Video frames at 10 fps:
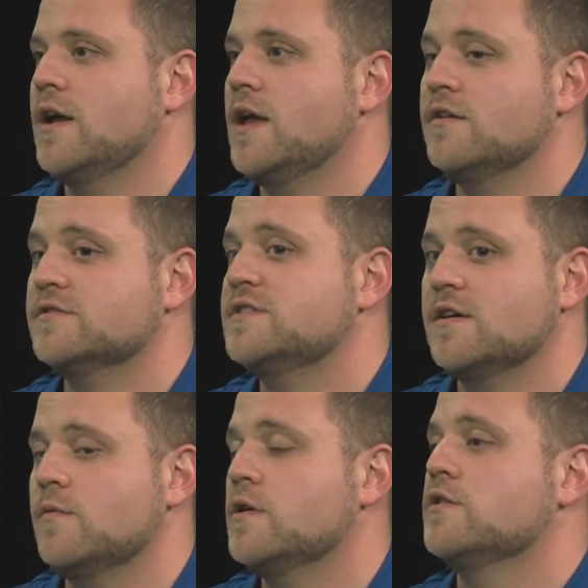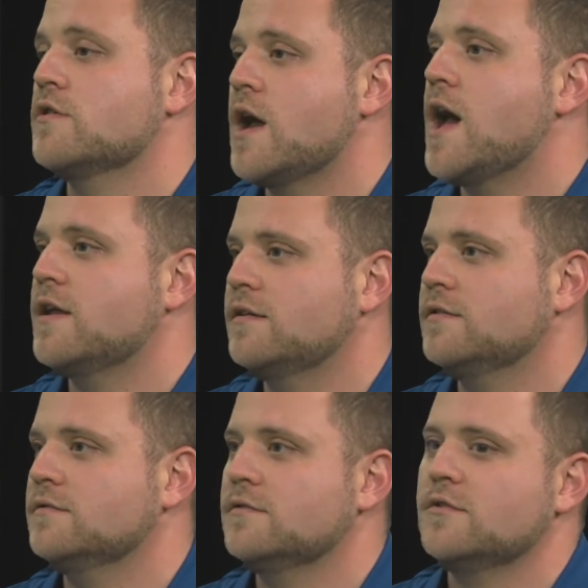I understand where you're at
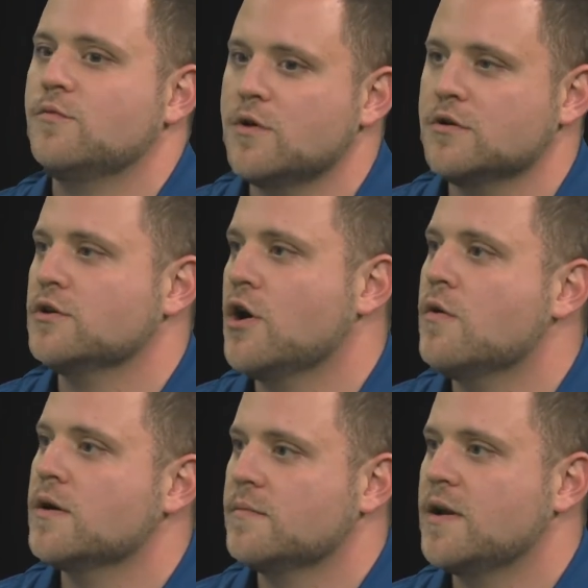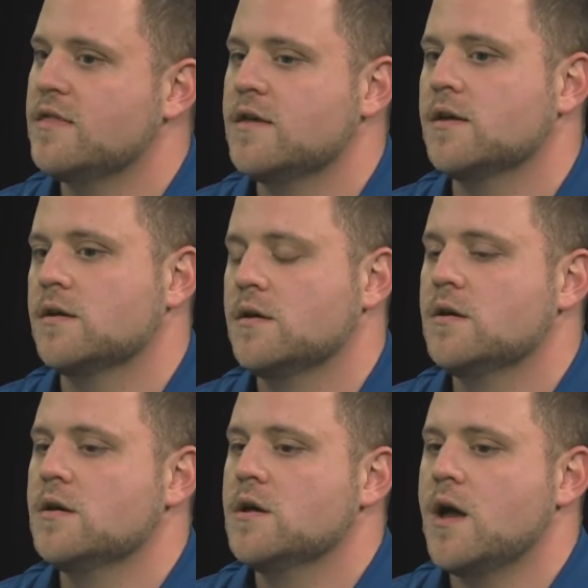and where you're going. But I think
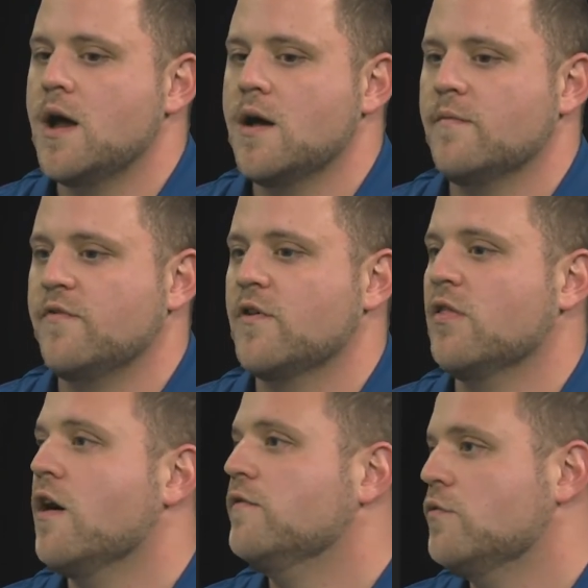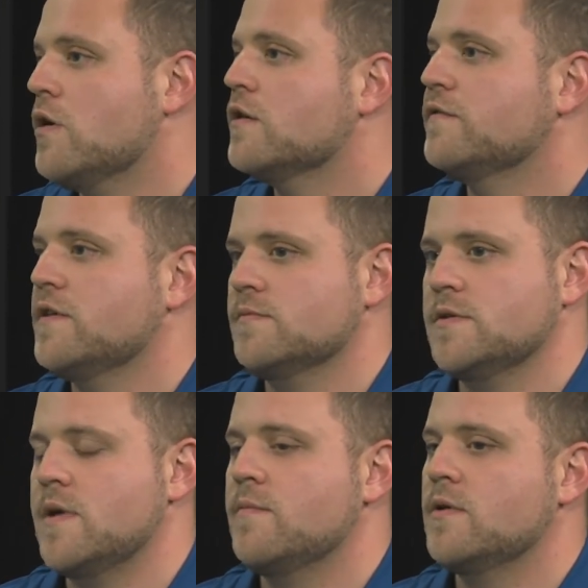for a loved one or
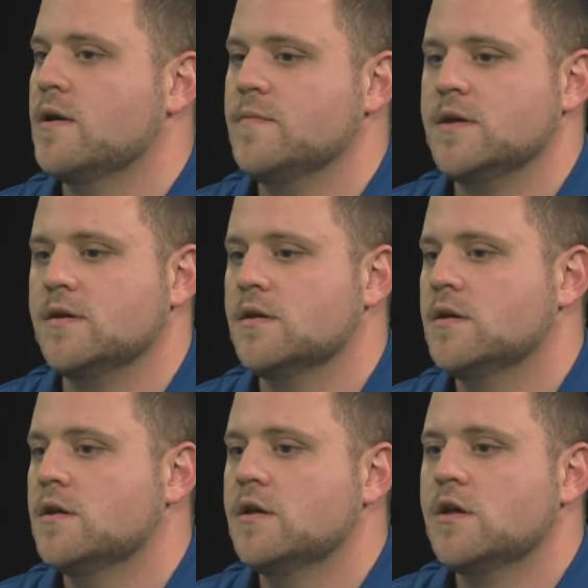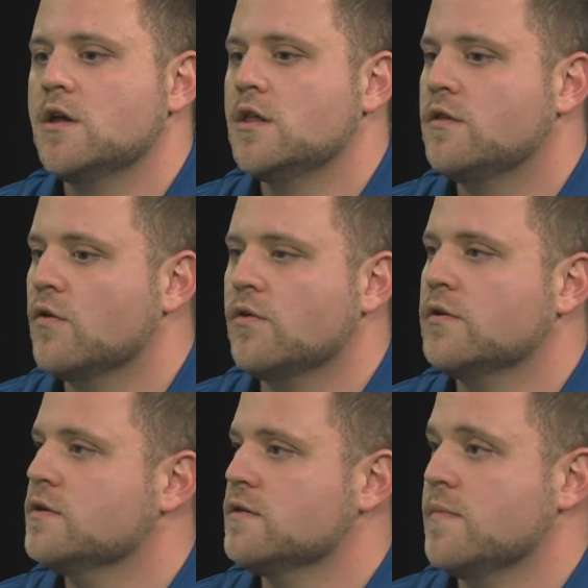family member, I mean, the
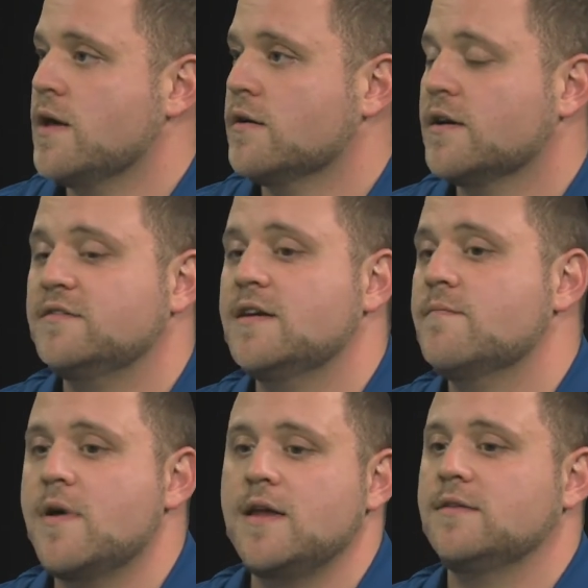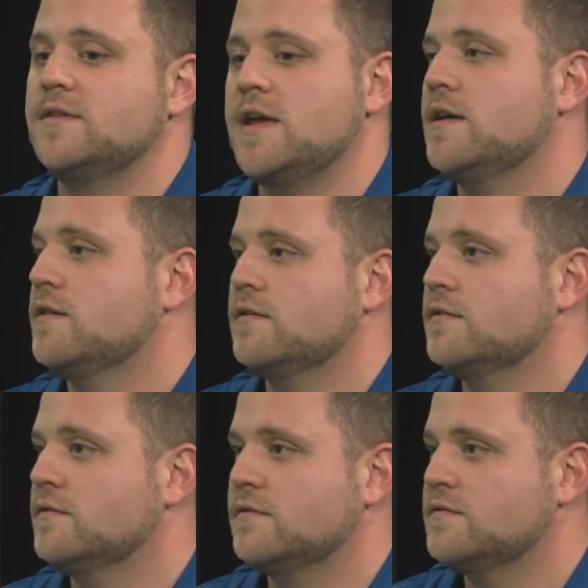earlier the better, because it might take
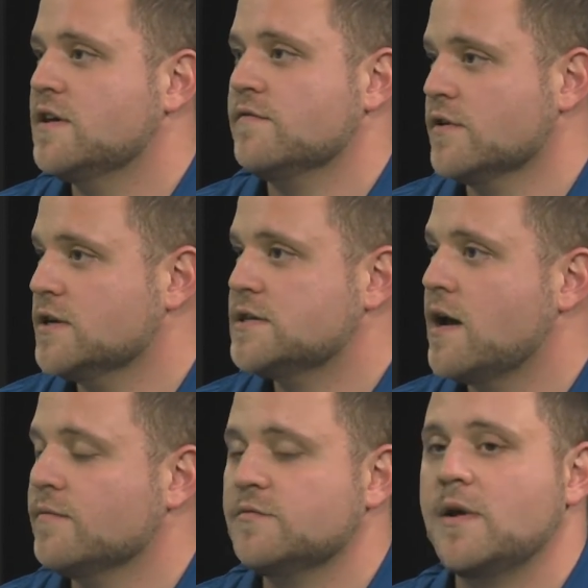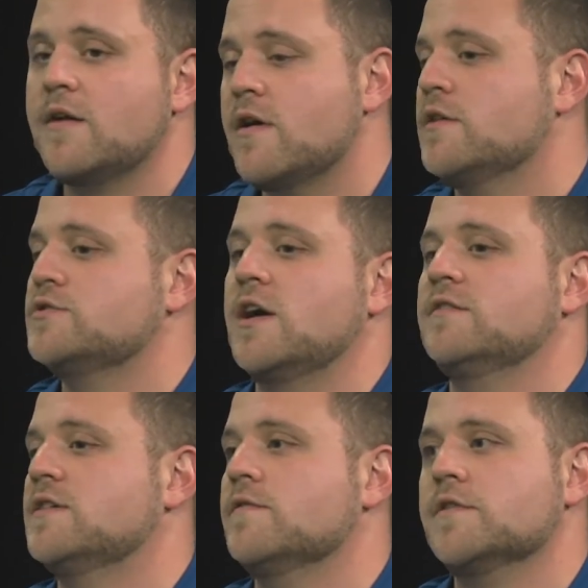7 or 8 times. But I'd rather try
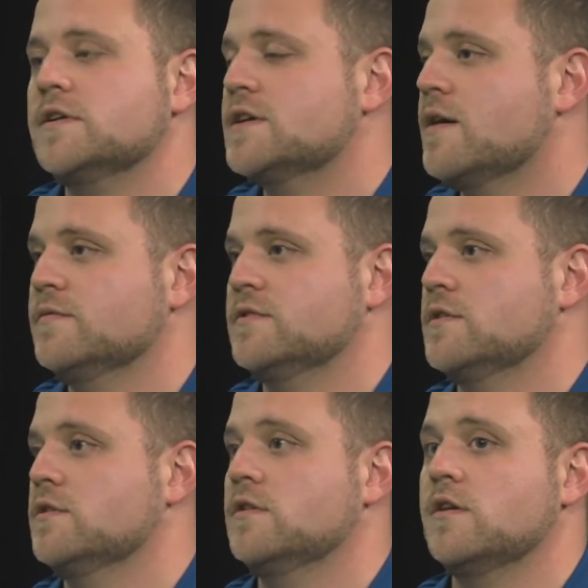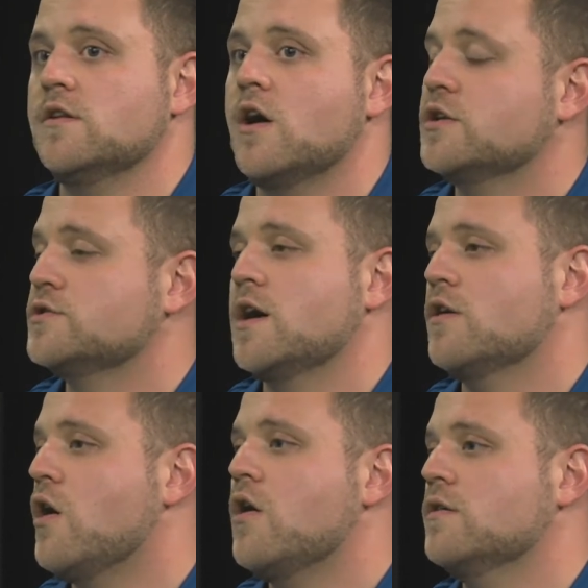7 or 8 times than not try
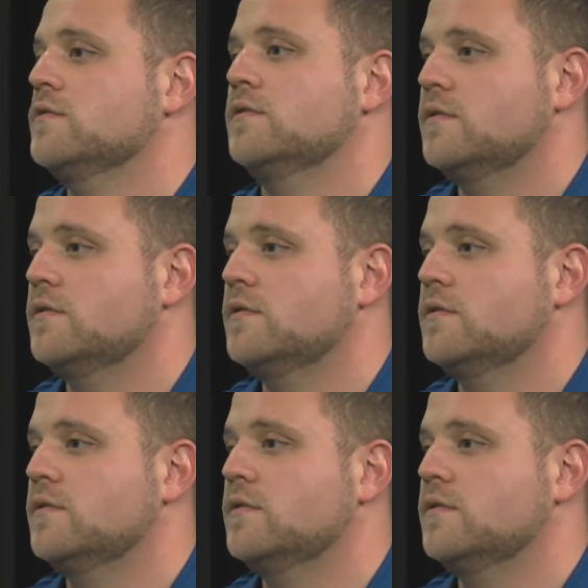at all.